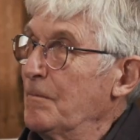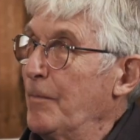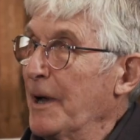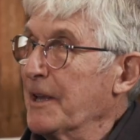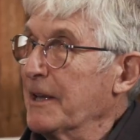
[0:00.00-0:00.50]

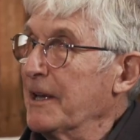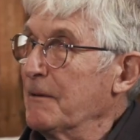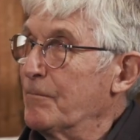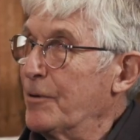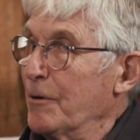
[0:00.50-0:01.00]
bedding
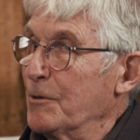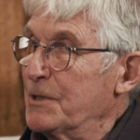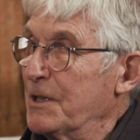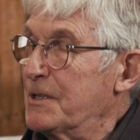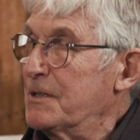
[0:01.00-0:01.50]
in
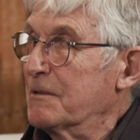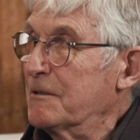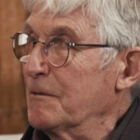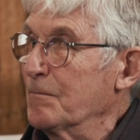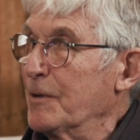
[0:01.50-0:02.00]
process
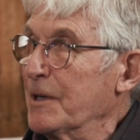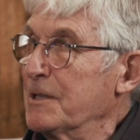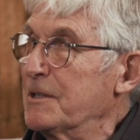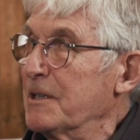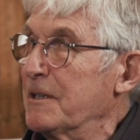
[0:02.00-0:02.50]

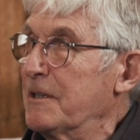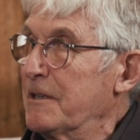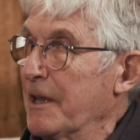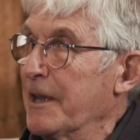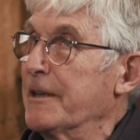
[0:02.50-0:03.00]
completed,
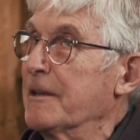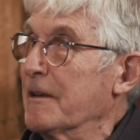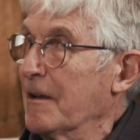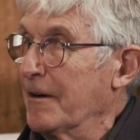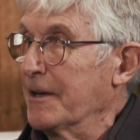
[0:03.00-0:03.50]

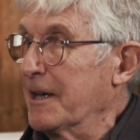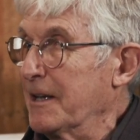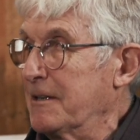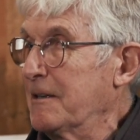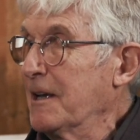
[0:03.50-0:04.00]
then I
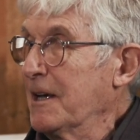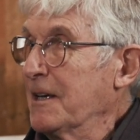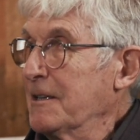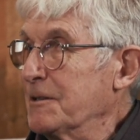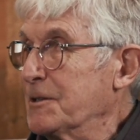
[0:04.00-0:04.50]
had
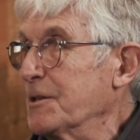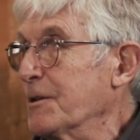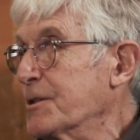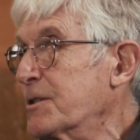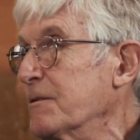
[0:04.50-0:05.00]
the
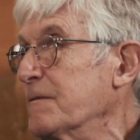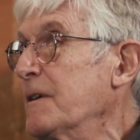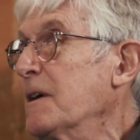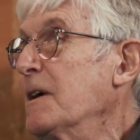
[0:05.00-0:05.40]
task of